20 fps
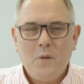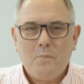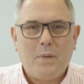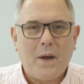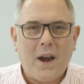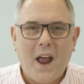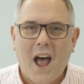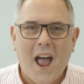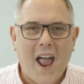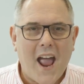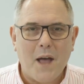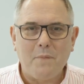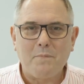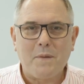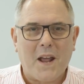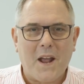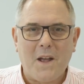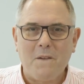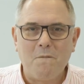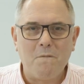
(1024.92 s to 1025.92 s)
but I
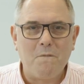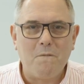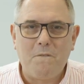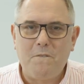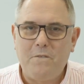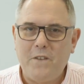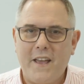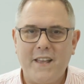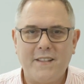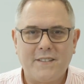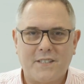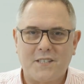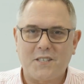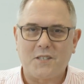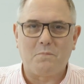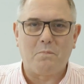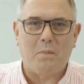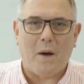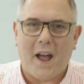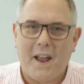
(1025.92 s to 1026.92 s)
am
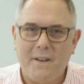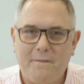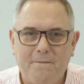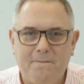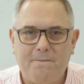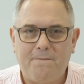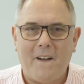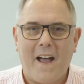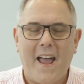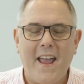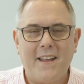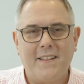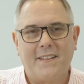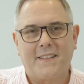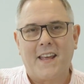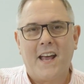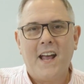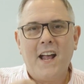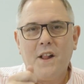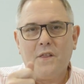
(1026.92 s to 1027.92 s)
convinced by
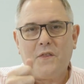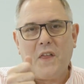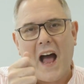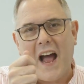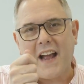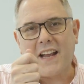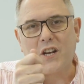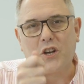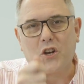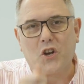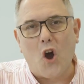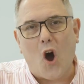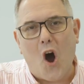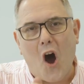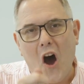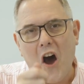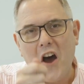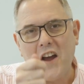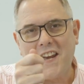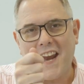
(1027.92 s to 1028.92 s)
faith that
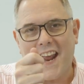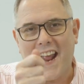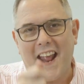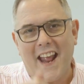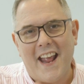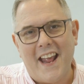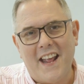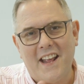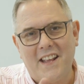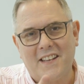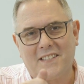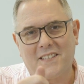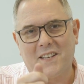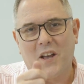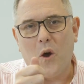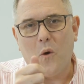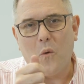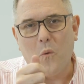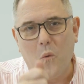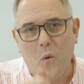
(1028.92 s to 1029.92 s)
God
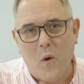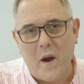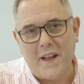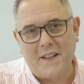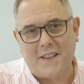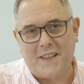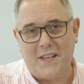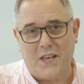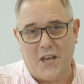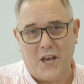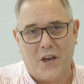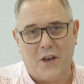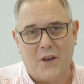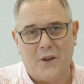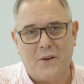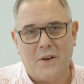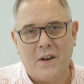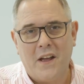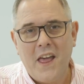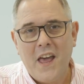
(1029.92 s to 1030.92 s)
is with
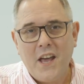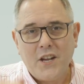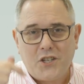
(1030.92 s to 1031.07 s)
you,